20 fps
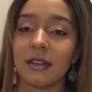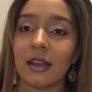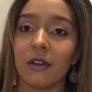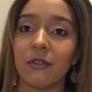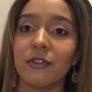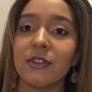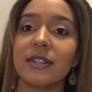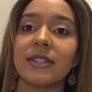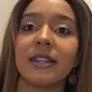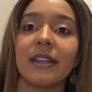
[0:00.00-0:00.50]

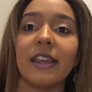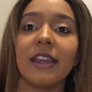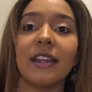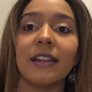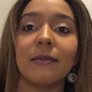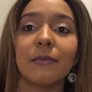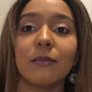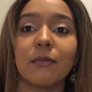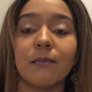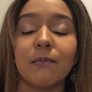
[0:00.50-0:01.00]

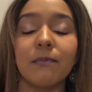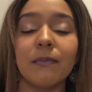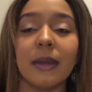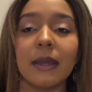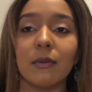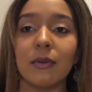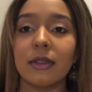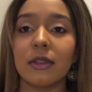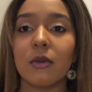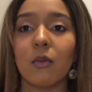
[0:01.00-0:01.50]
obviously
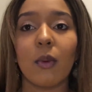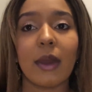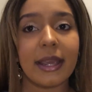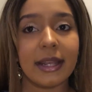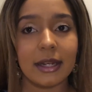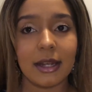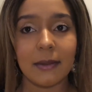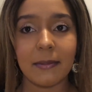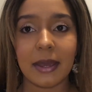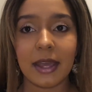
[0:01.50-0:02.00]
with the
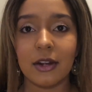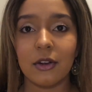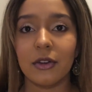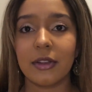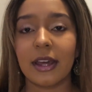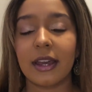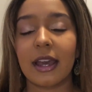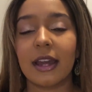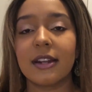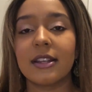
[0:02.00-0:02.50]
weight limit and
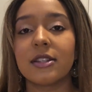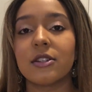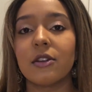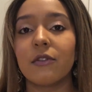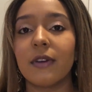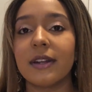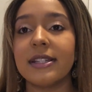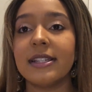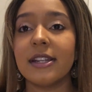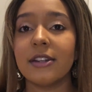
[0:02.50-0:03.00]
all that kind of
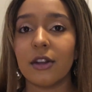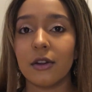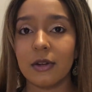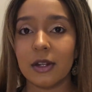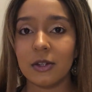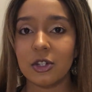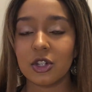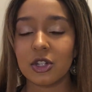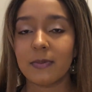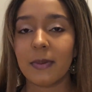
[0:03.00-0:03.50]
stuff, I did
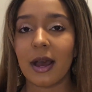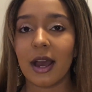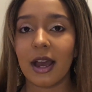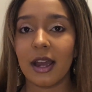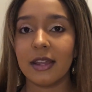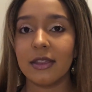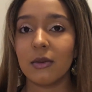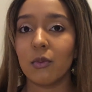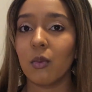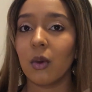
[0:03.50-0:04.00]
only just
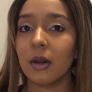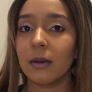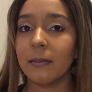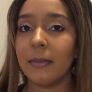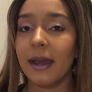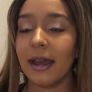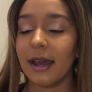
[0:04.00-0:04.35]
buy the one